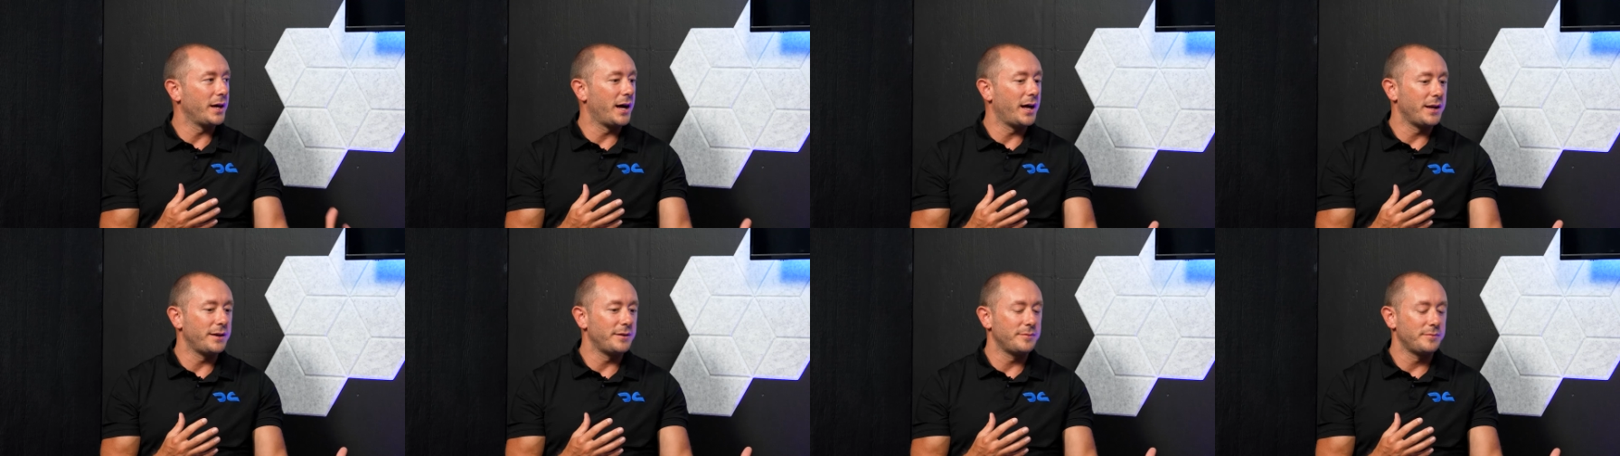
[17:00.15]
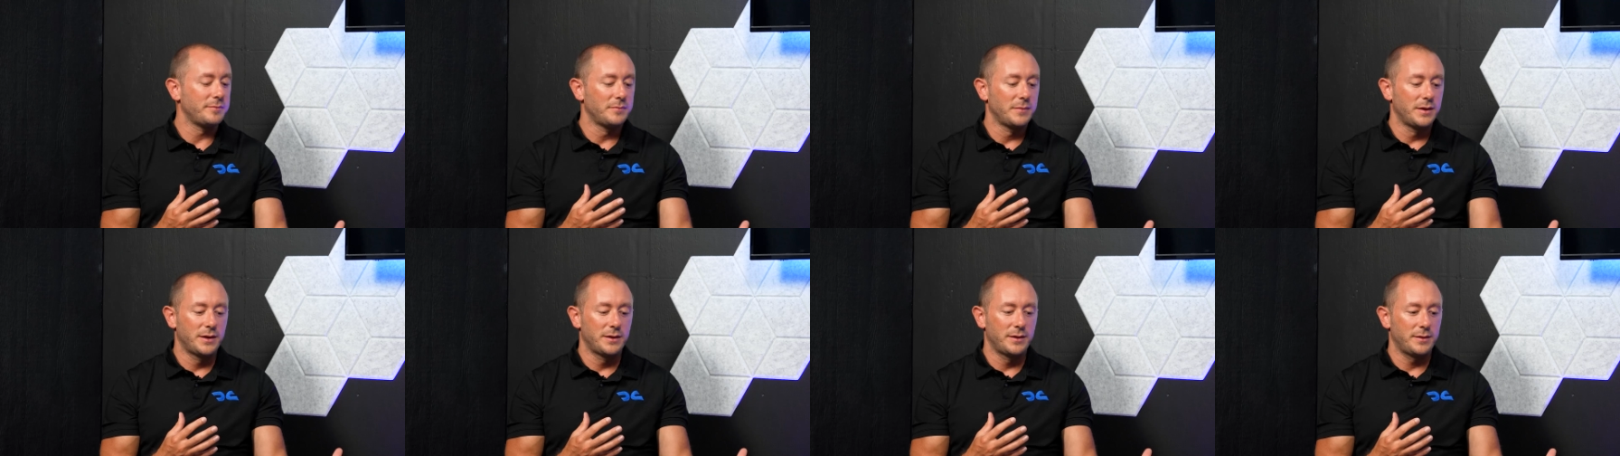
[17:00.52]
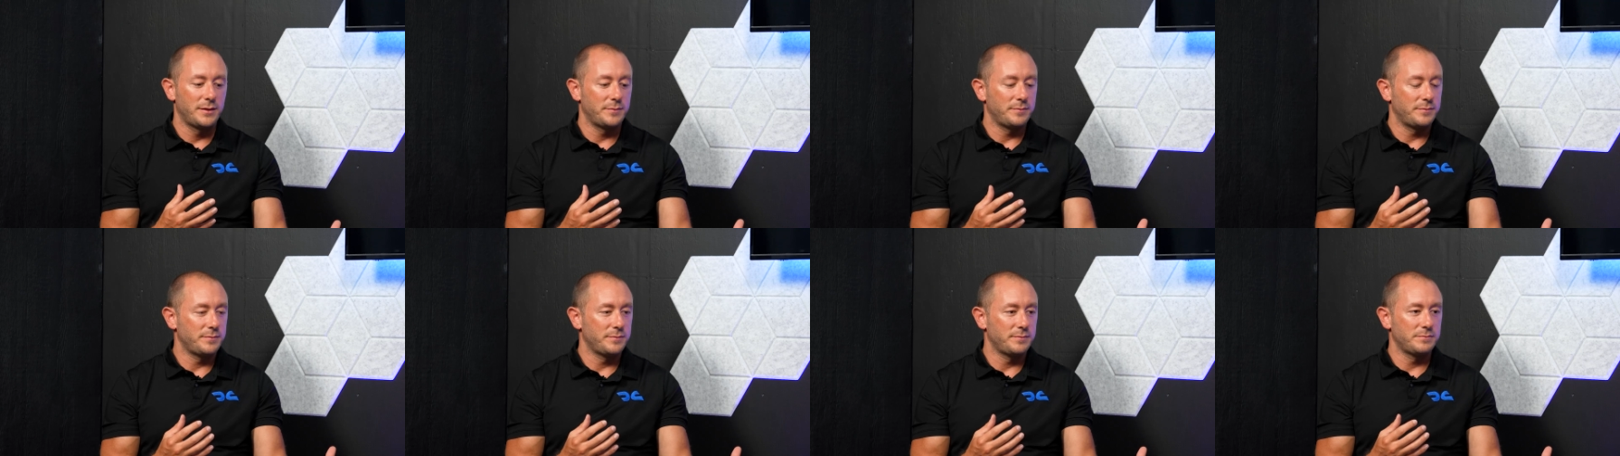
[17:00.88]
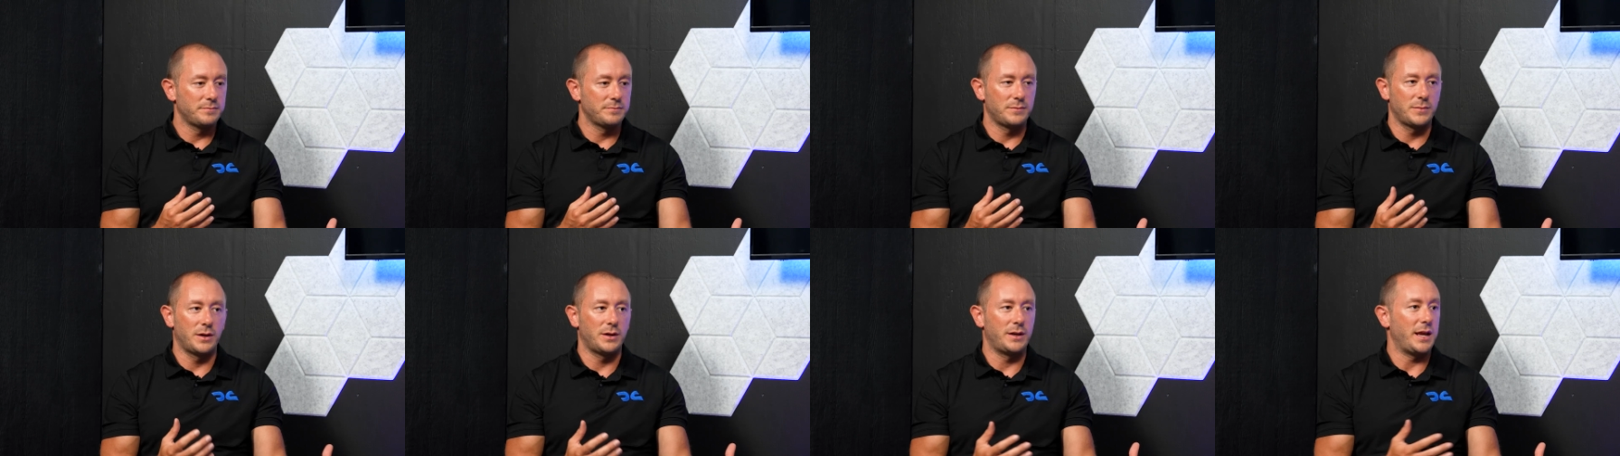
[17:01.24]
on
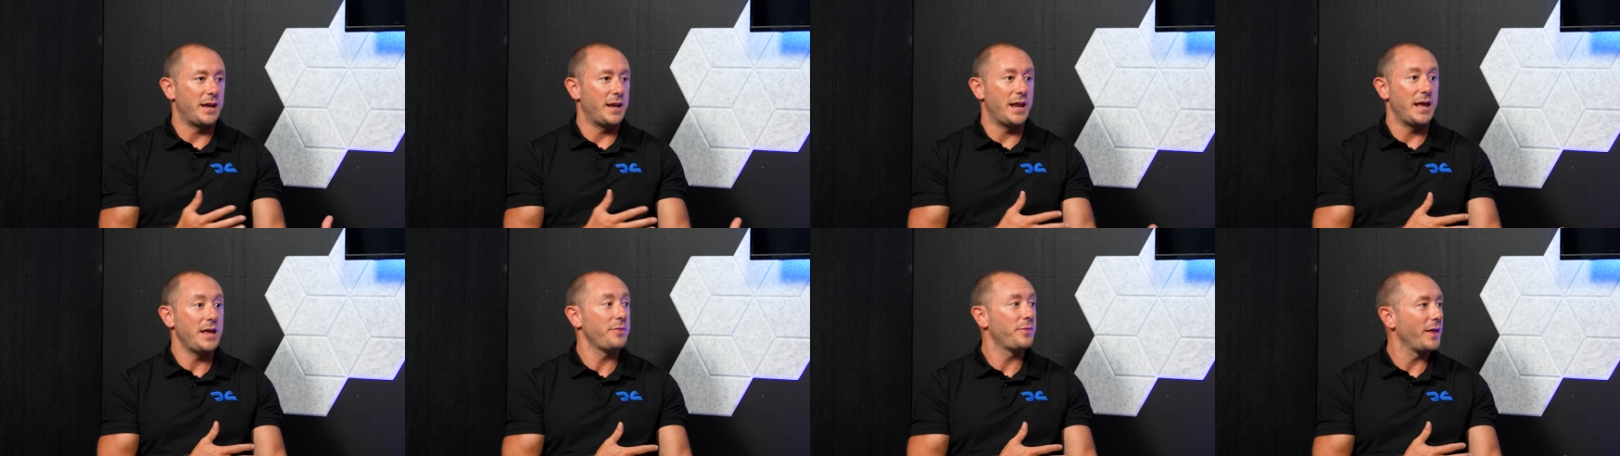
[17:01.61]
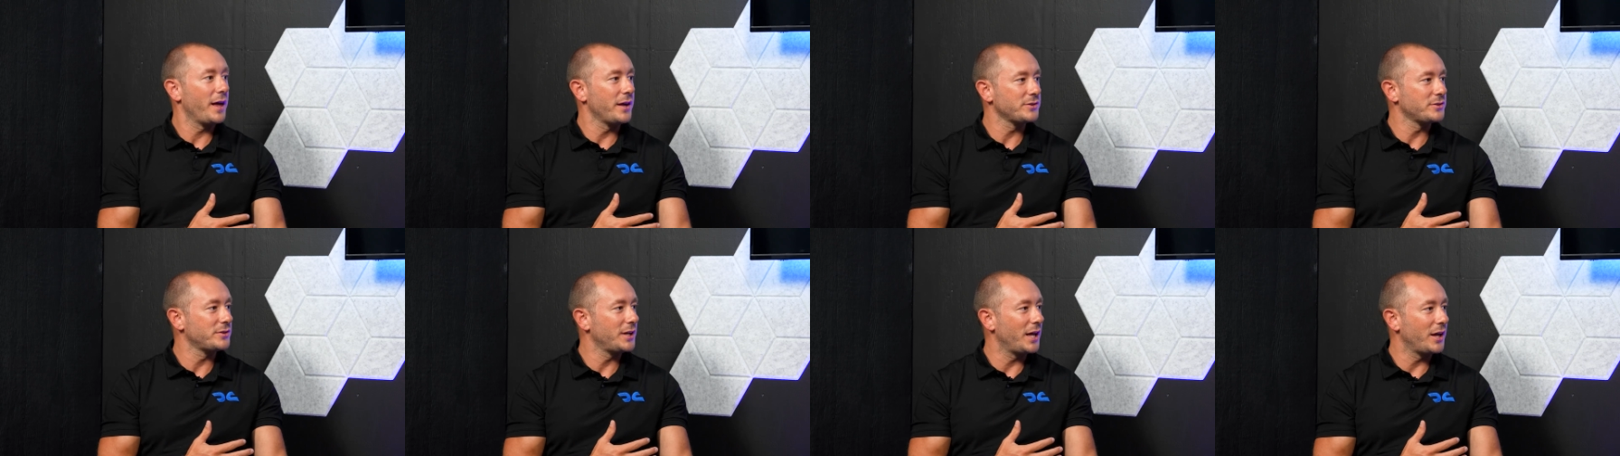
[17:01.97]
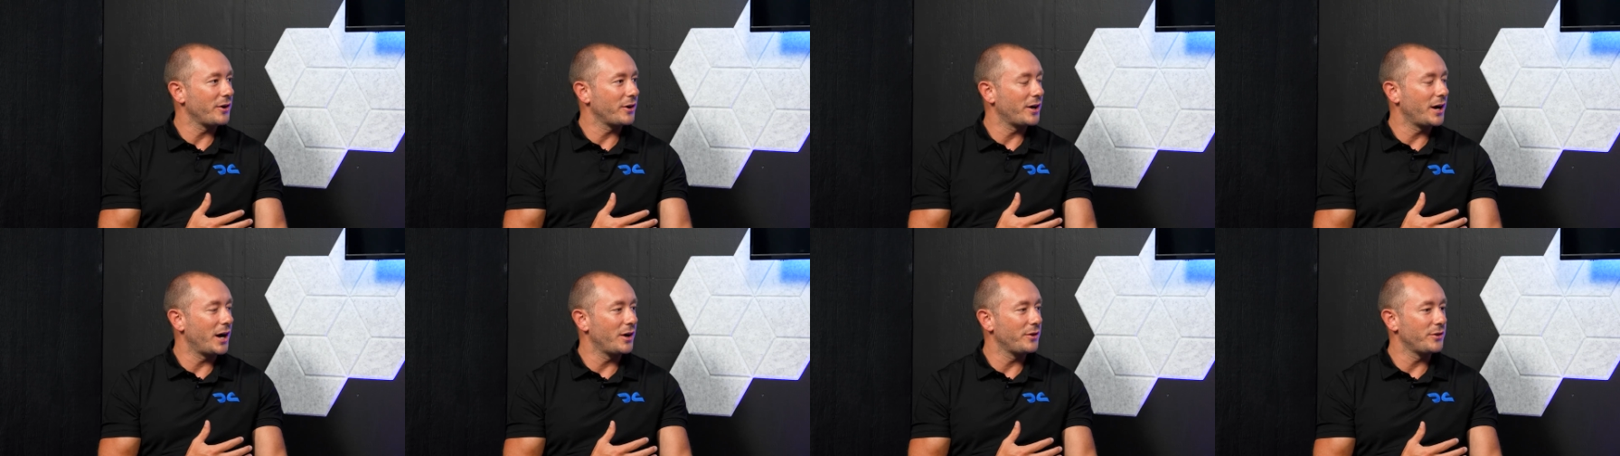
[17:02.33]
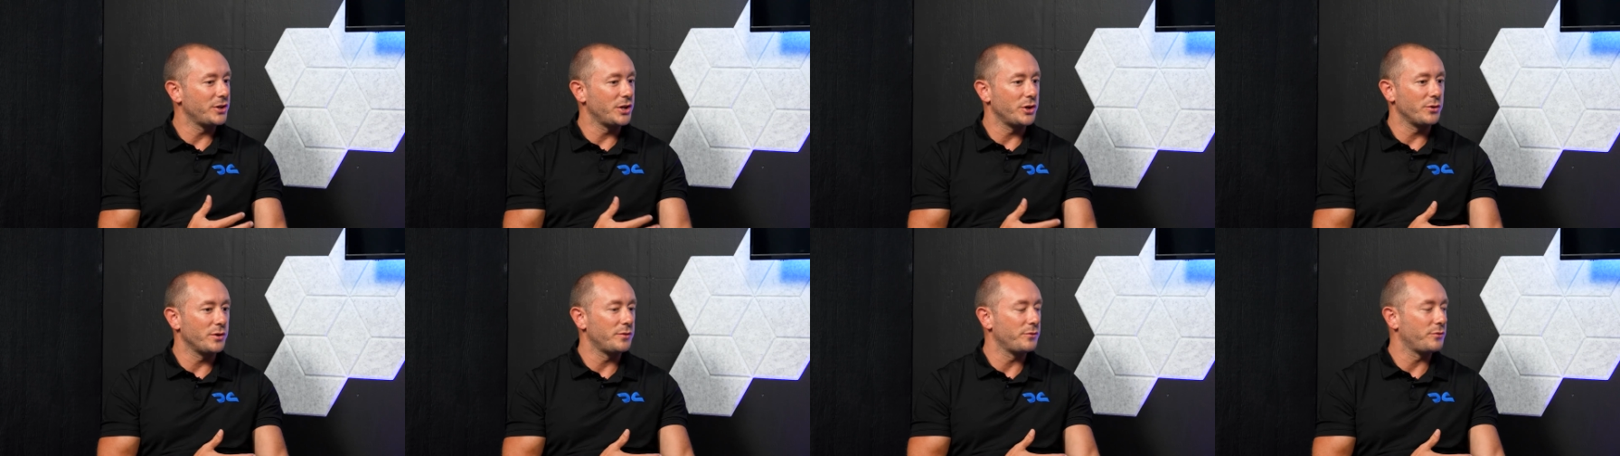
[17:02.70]
an $8,000 car that
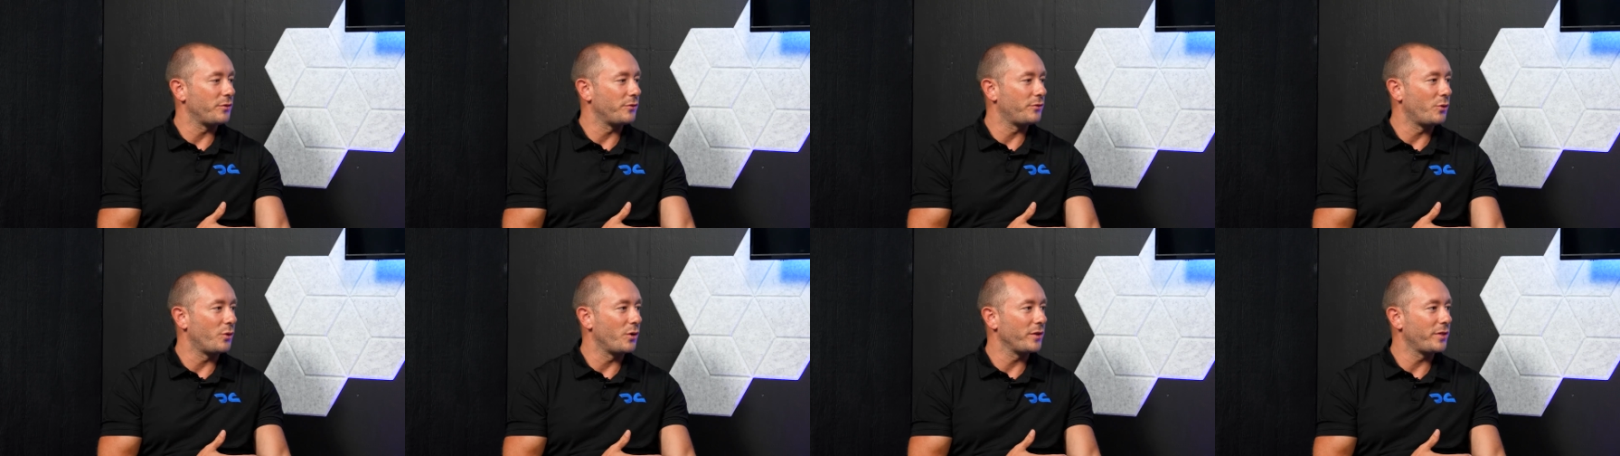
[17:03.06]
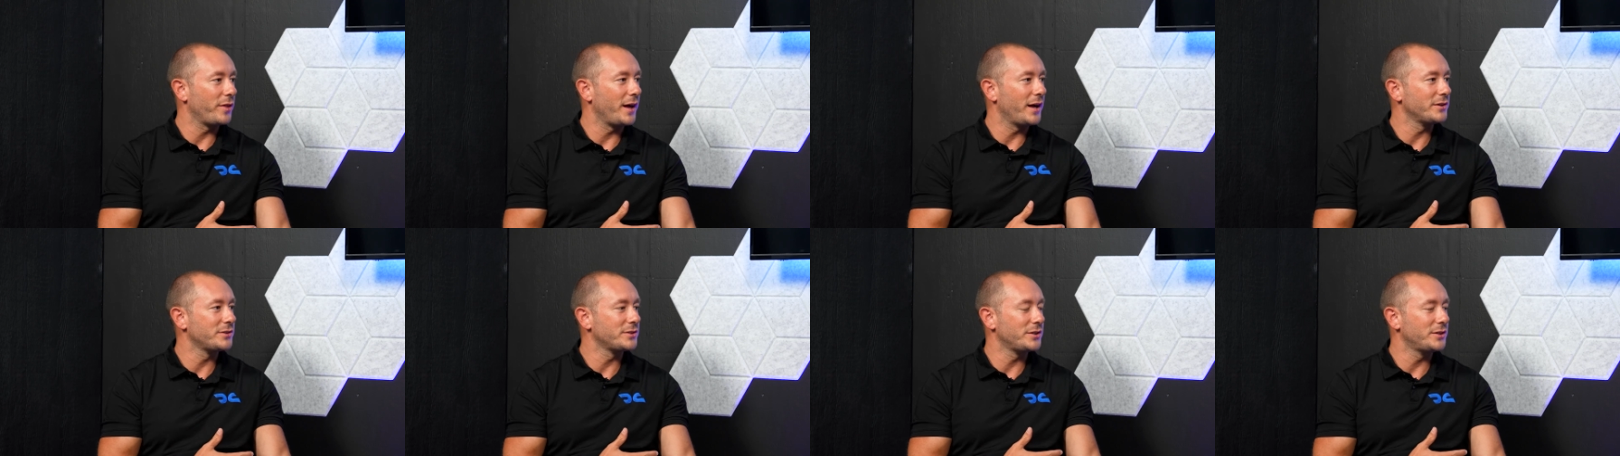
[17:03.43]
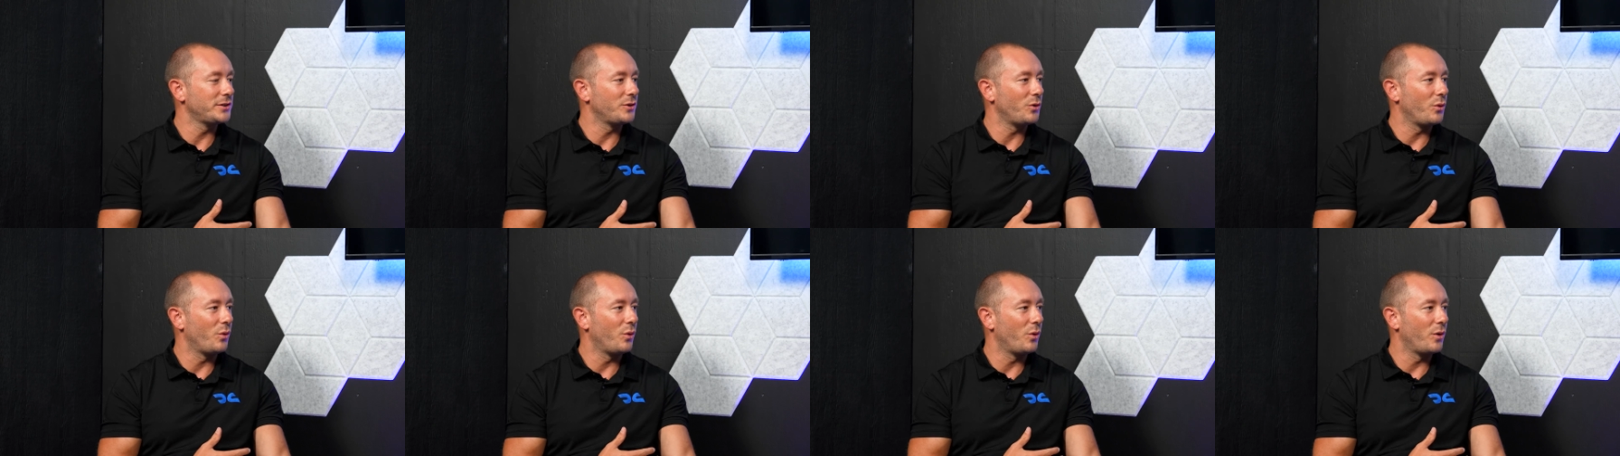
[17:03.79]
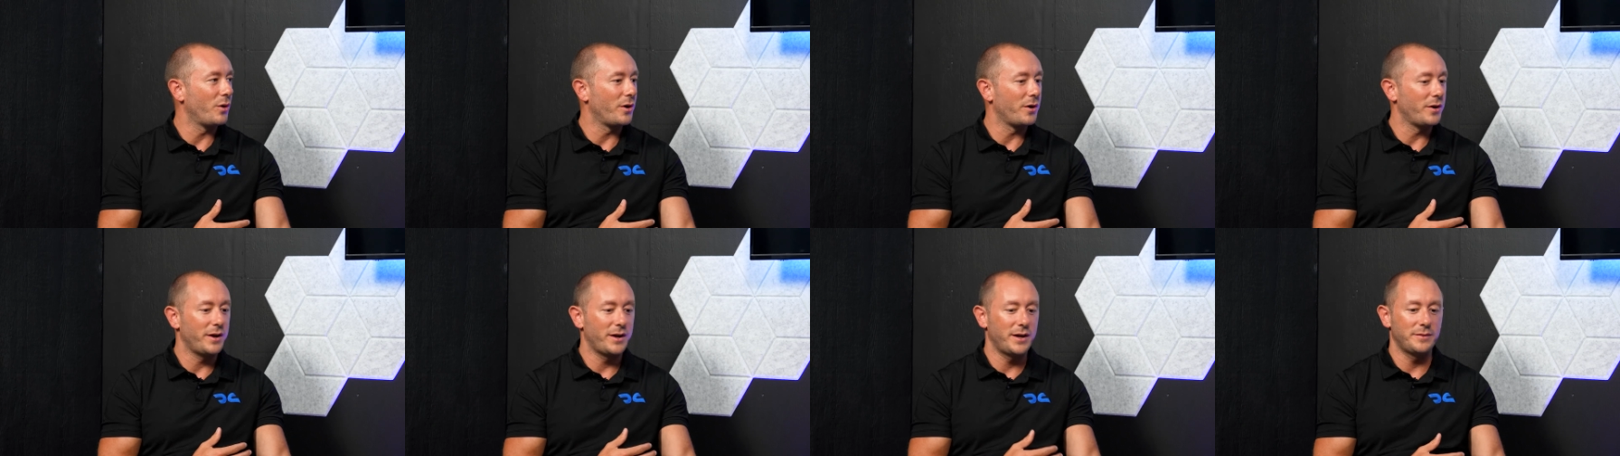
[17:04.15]
you're in for $4,000,
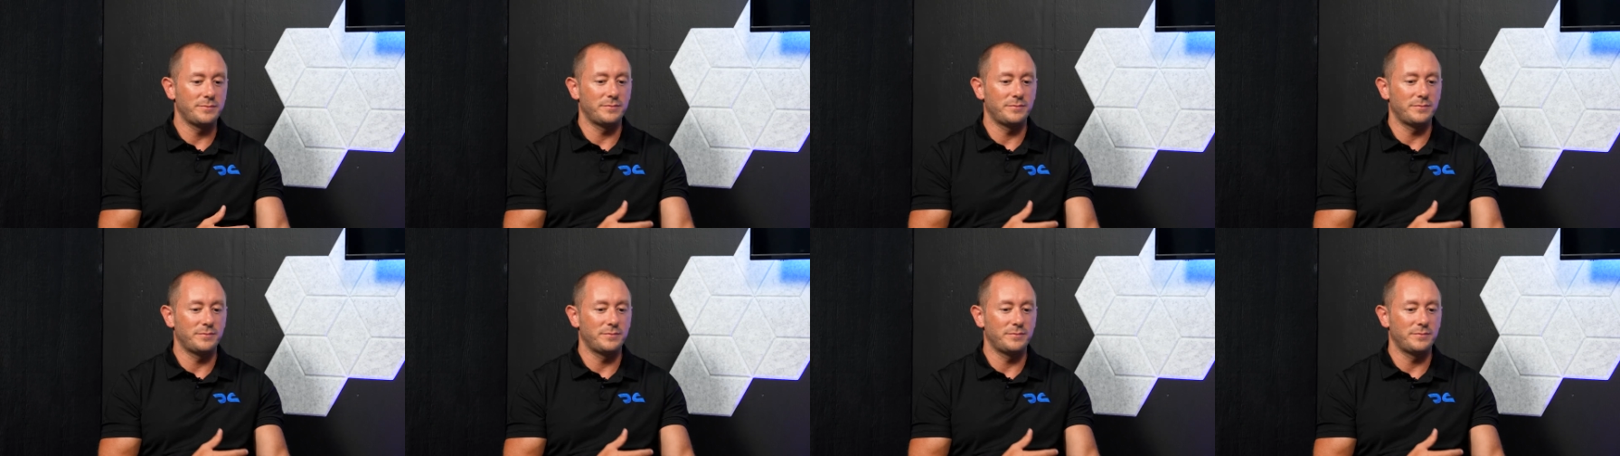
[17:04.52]
or